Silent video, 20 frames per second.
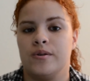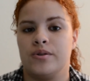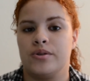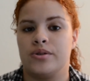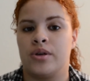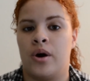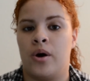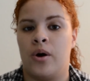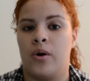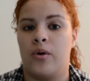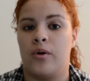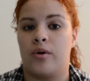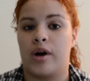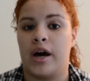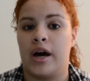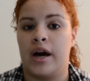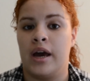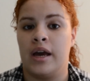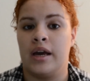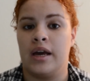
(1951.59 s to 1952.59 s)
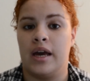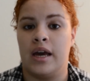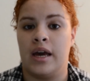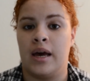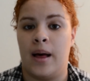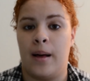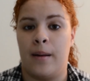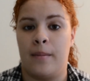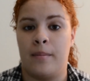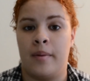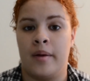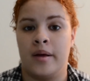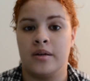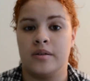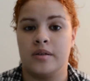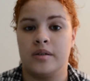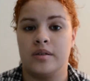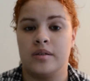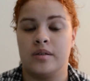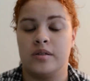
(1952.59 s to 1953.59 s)
so I am
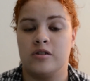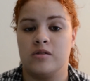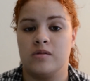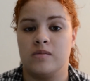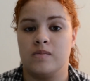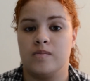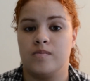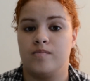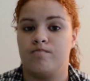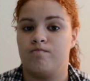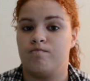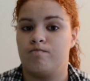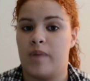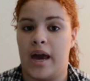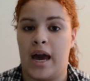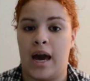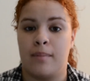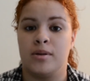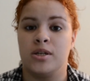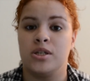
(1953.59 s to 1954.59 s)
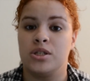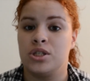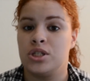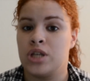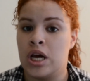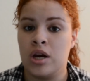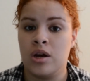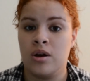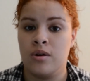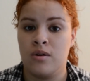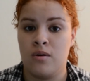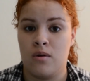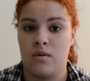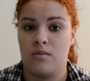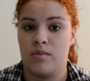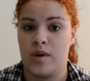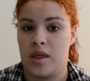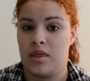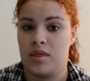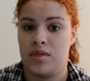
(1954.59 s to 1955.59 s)
happy to share
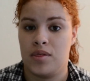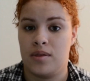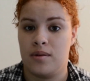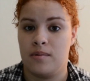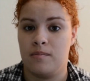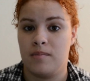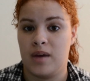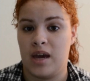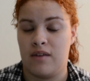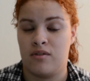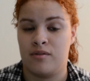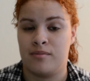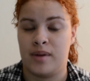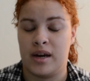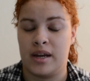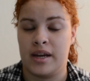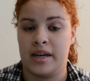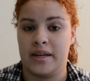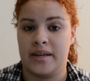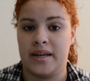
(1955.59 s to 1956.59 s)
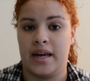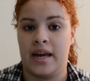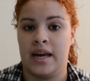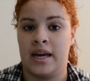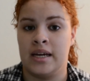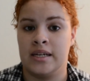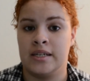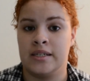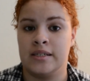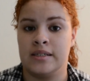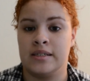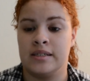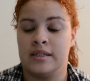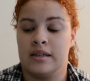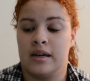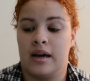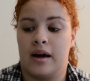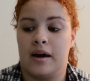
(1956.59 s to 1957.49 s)
with everybody. And